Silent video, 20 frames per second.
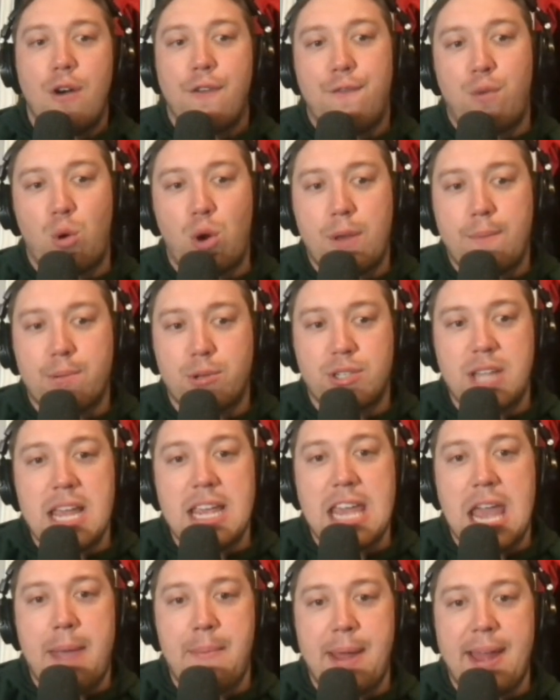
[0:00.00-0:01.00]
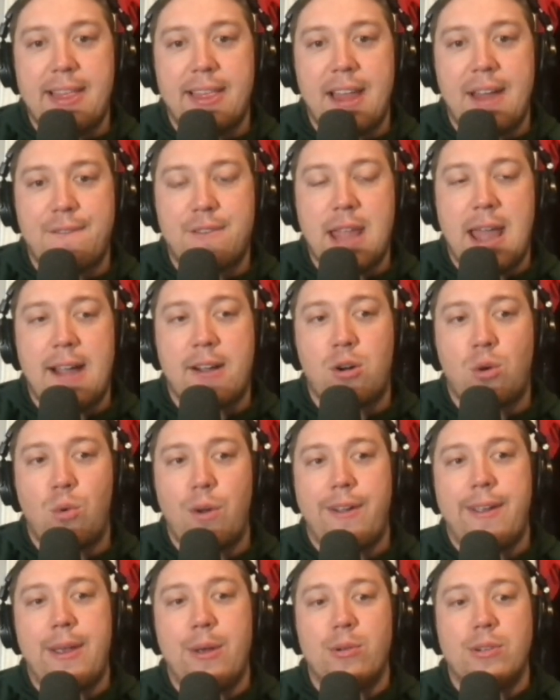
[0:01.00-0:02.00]
40% came at left tackle,
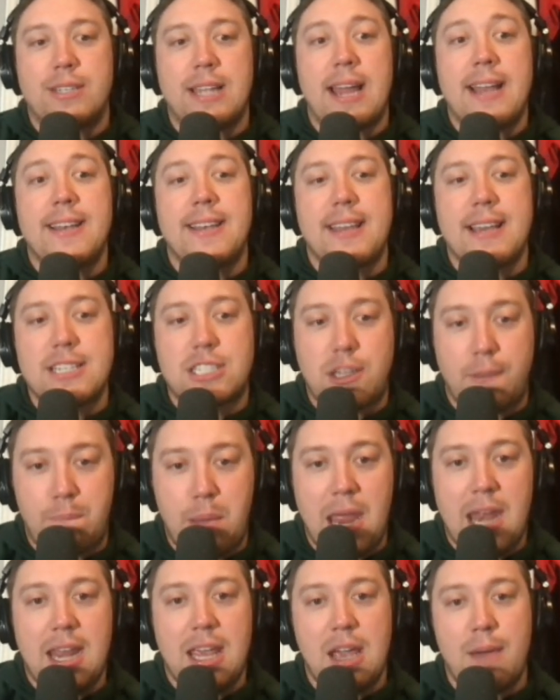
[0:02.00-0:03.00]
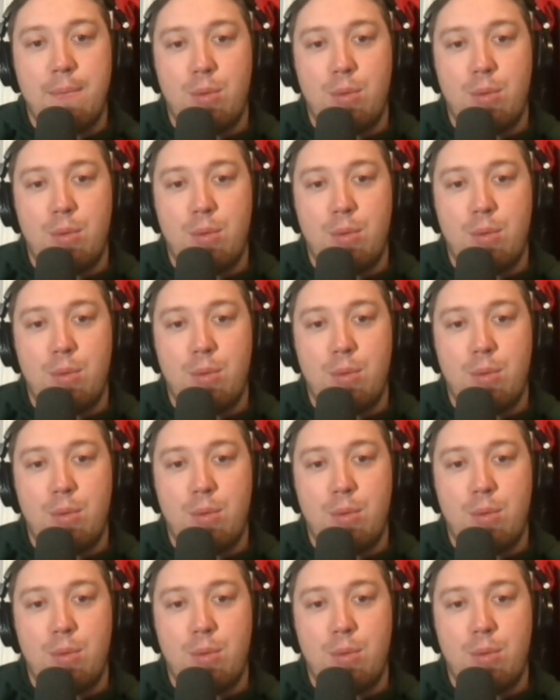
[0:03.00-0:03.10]
where he was anticipating